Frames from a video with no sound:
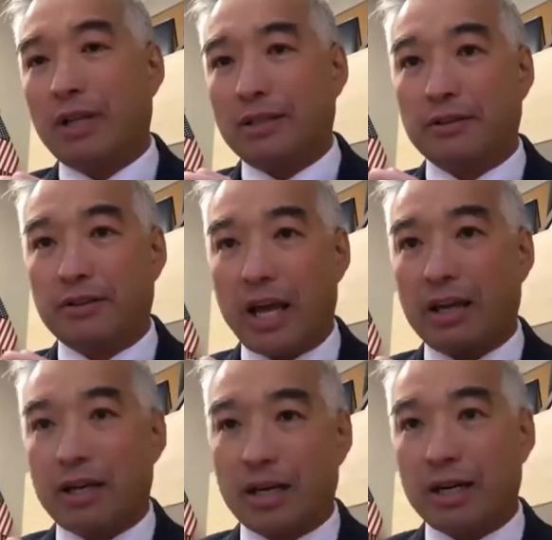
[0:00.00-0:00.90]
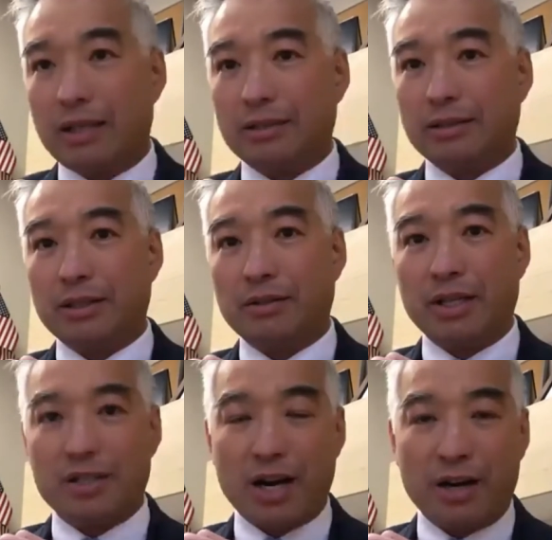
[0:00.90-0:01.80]
to thank the
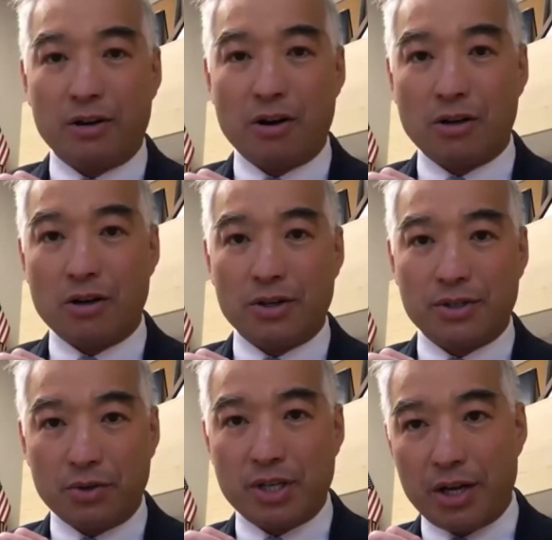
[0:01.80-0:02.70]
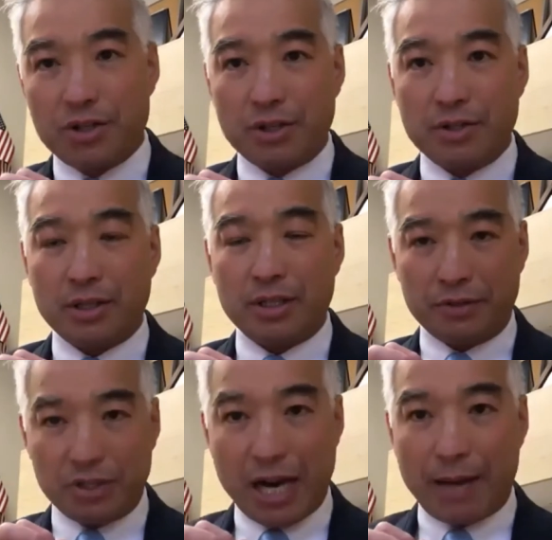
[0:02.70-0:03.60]
entire Hong Kong associations and
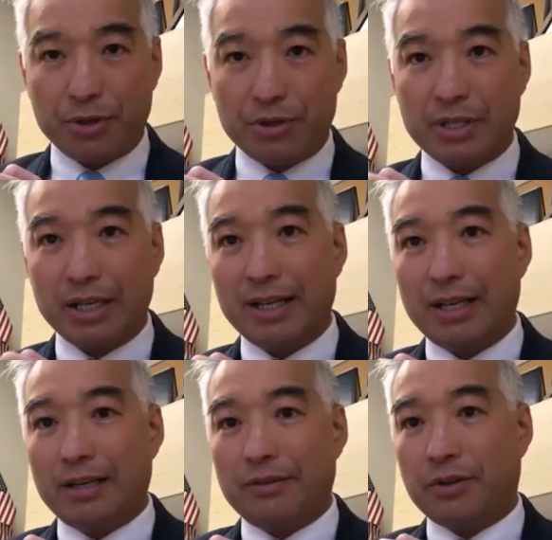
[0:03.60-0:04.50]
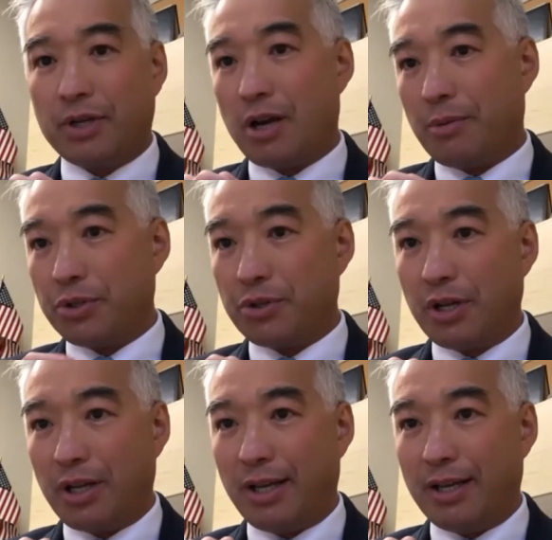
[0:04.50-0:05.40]
different chapters for the
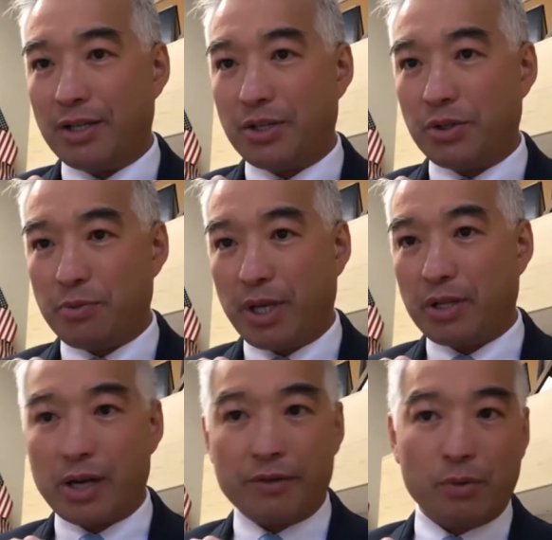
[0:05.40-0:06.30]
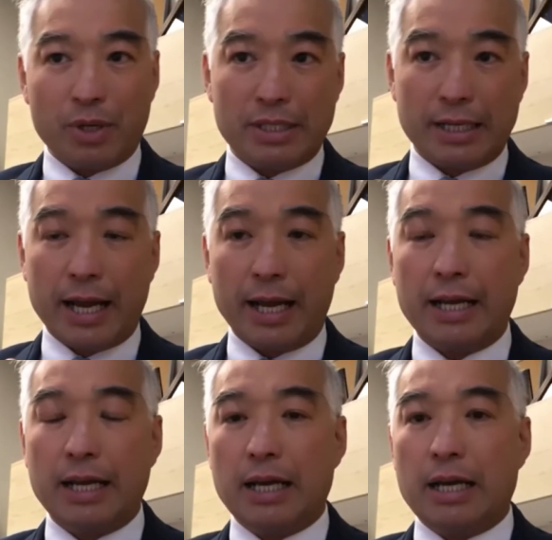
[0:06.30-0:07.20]
opportunity to speak to everyone today.
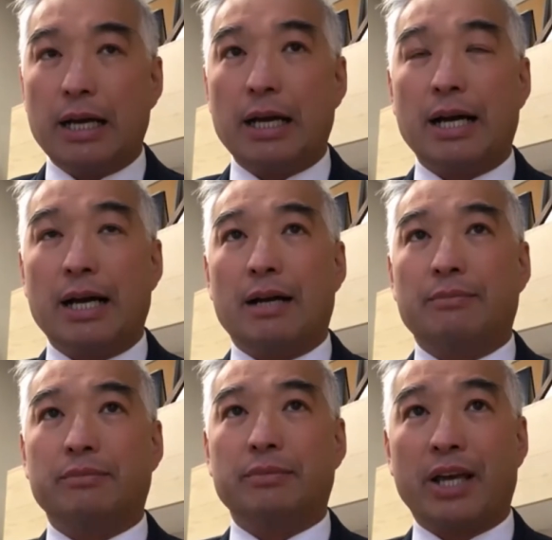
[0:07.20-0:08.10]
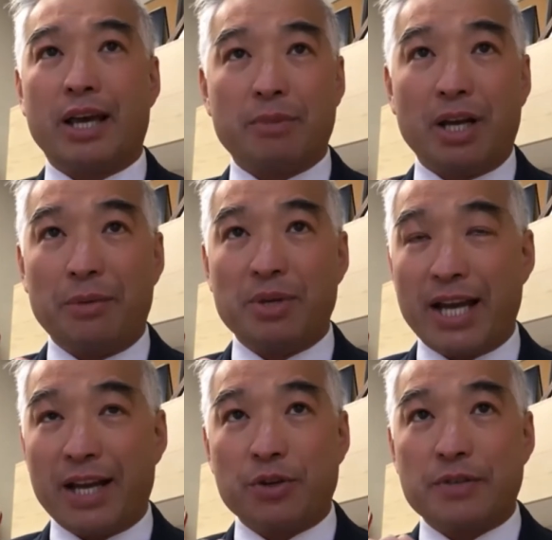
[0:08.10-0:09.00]
Again, my name is
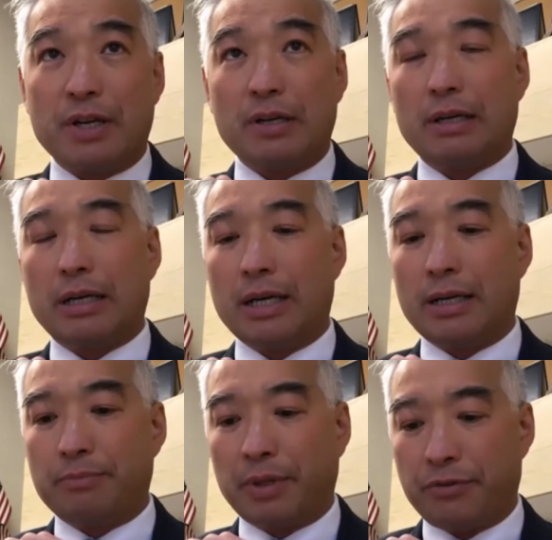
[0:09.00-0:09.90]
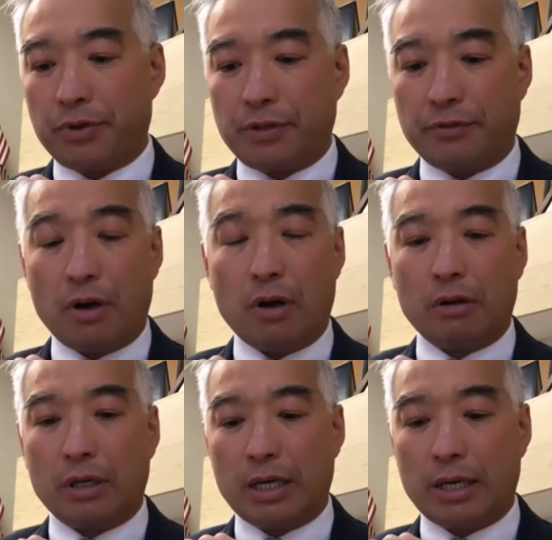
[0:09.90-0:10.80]
Anders Fung. But first of
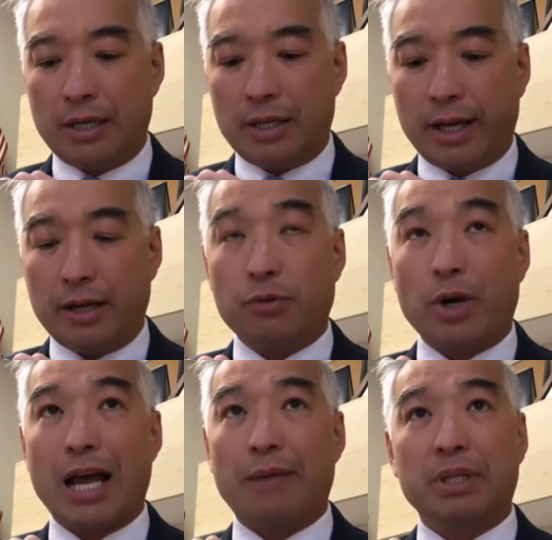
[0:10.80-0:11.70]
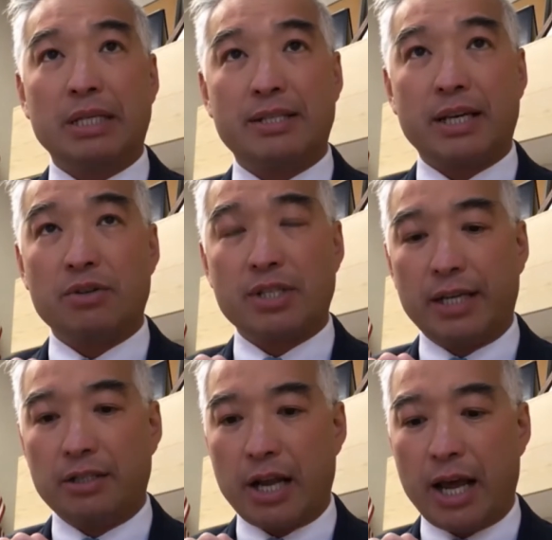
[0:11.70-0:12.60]
all, in light of what happened in San
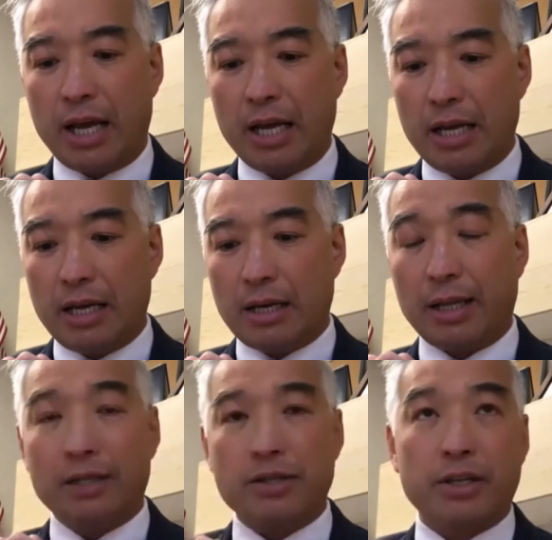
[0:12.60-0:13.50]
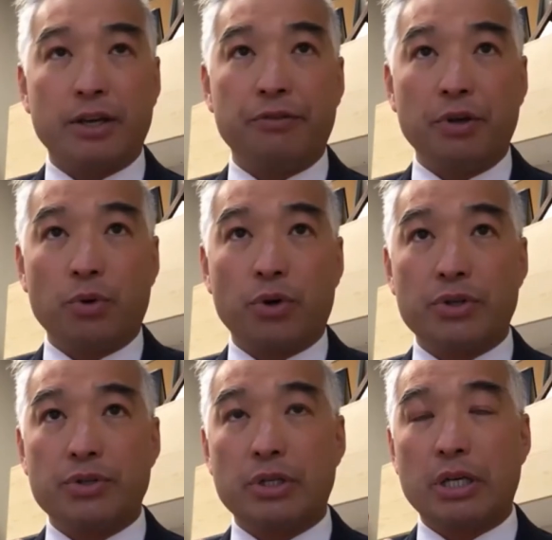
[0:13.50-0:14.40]
Jose today, I'd like to say a few
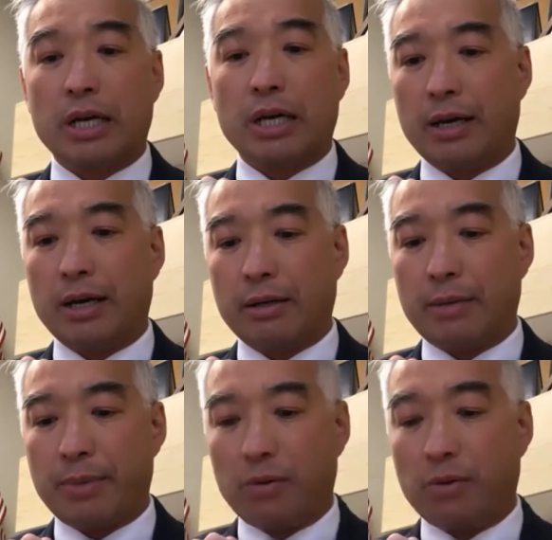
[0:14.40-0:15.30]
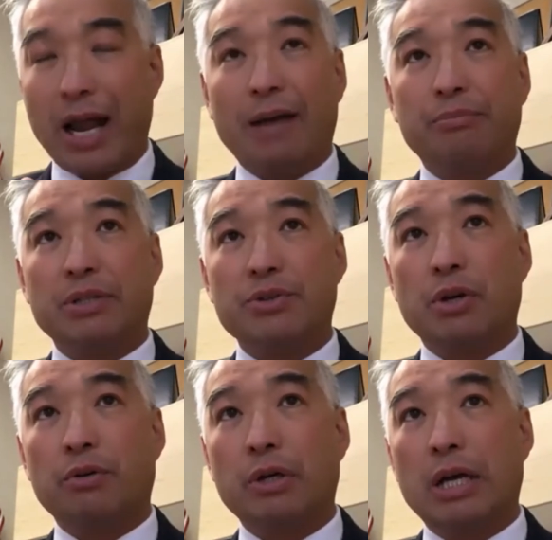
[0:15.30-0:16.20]
words about what happened.
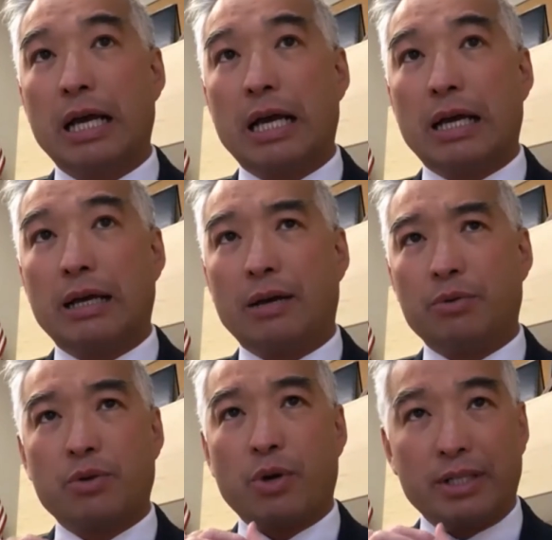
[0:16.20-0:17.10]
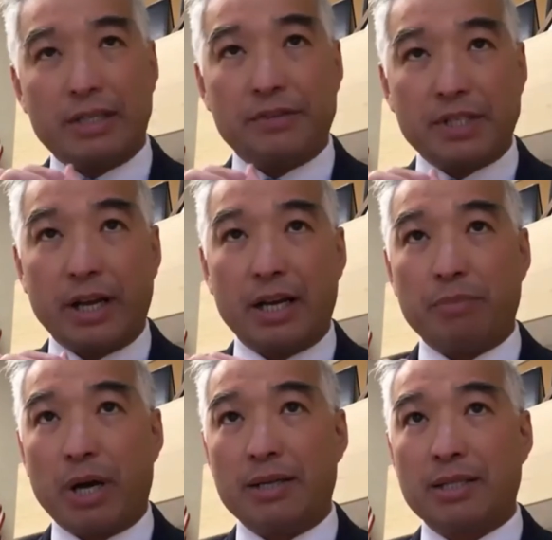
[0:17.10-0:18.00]
So I was quite devastated
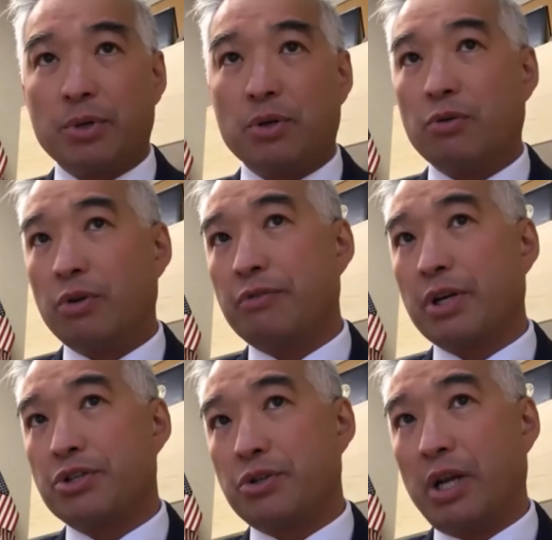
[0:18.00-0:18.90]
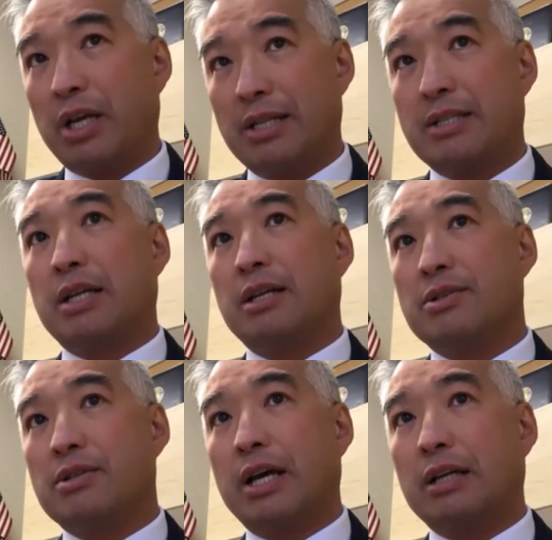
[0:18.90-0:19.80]
by some of the horrific shooting
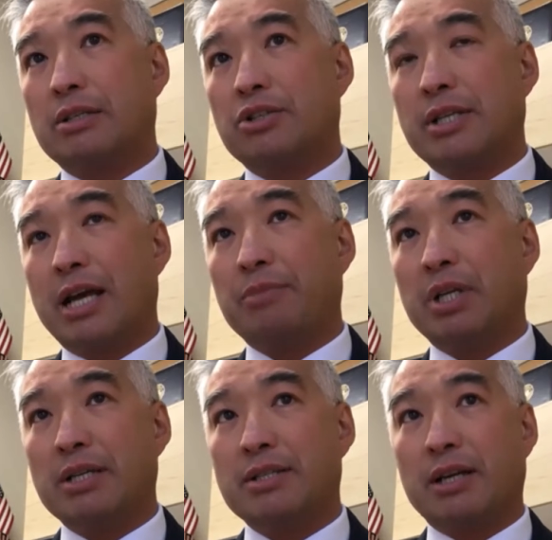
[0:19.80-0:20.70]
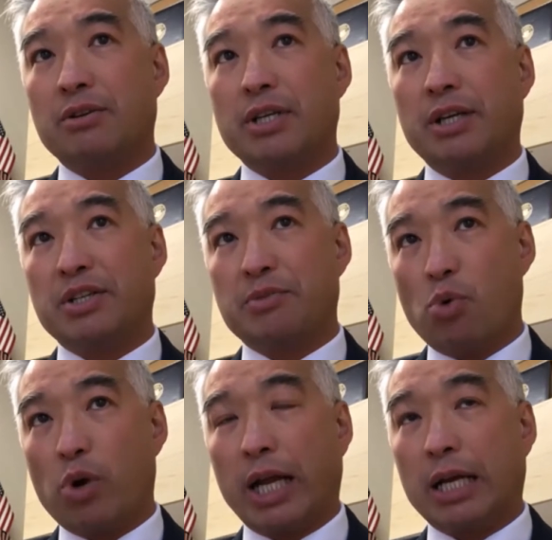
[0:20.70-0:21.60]
incidents that just happened in San Jose this
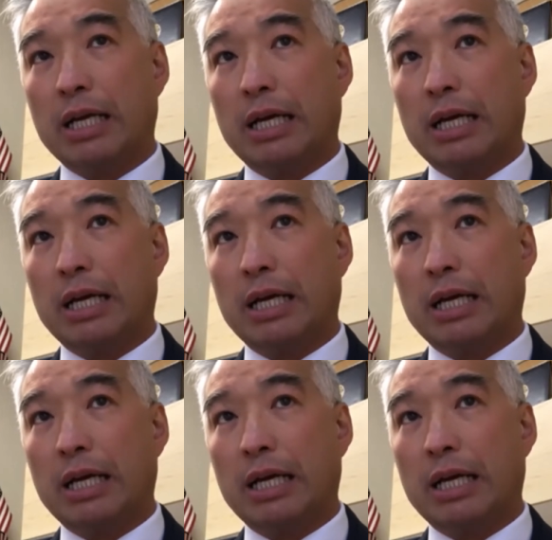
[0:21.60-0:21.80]
morning.